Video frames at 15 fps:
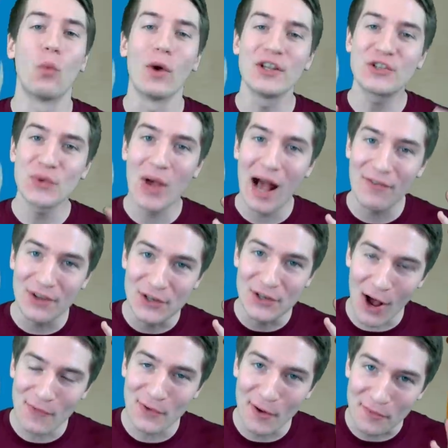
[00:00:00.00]
once you have
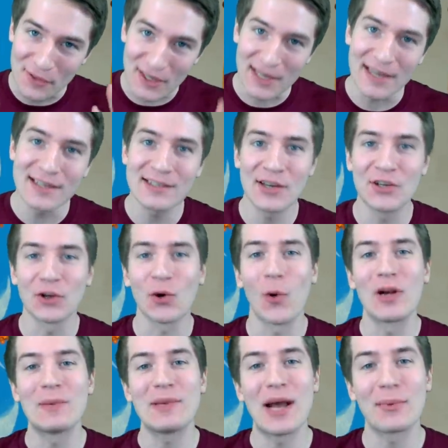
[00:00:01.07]
enough of these, you're
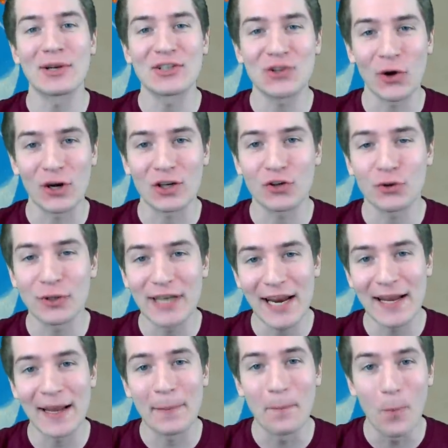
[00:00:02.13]
going to be able to start
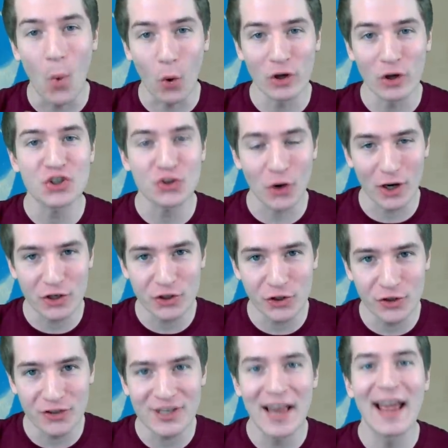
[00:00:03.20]
creating more
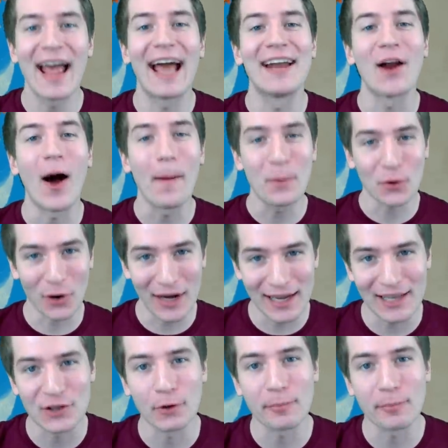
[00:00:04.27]
structures and upgrading your